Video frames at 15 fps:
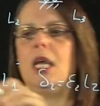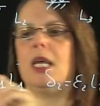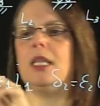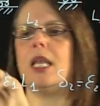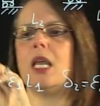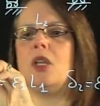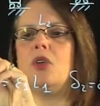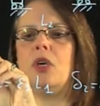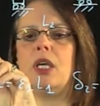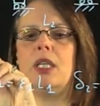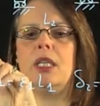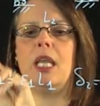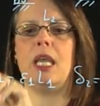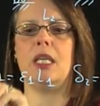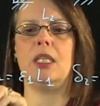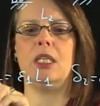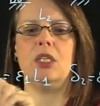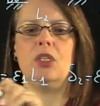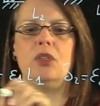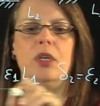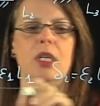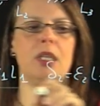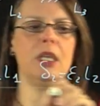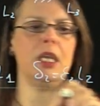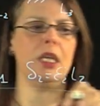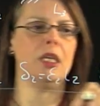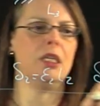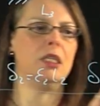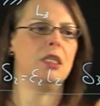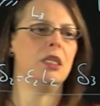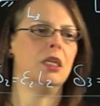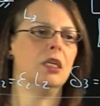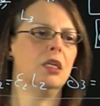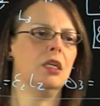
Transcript: And then you can take these three things